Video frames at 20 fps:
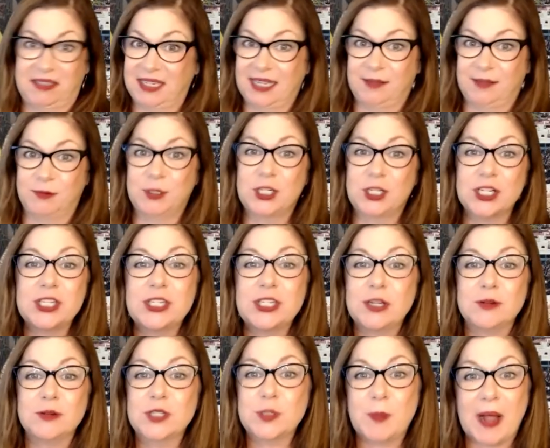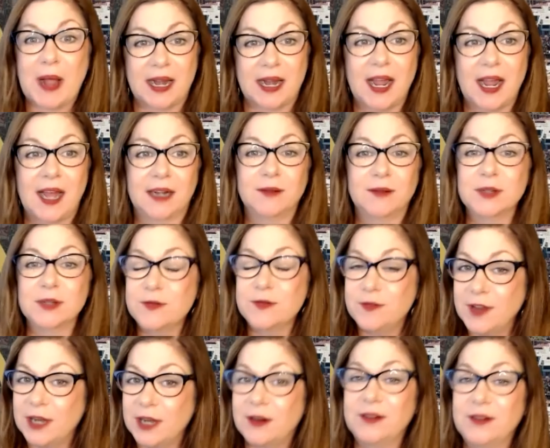it was just so spot on. It was
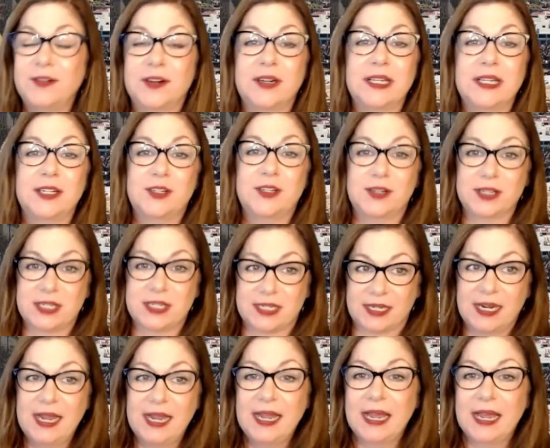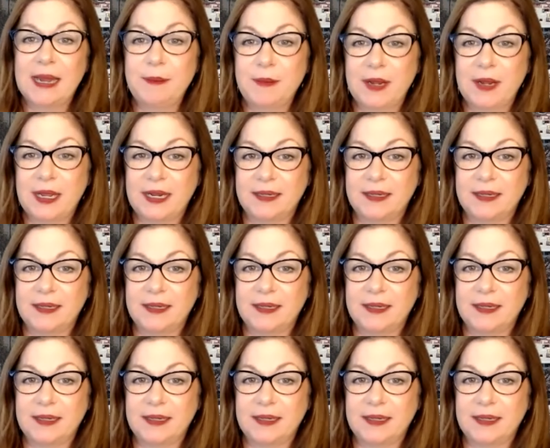very, very interesting, and